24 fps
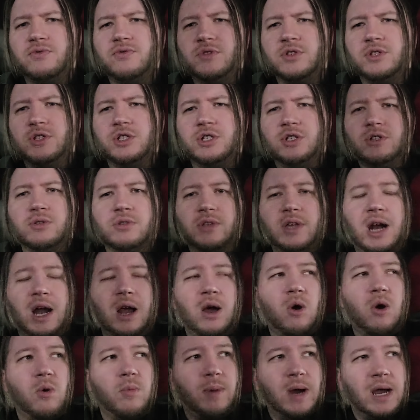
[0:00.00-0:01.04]
for this year that I
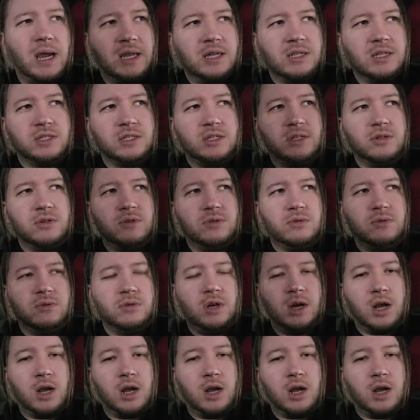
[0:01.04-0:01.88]
hope I can still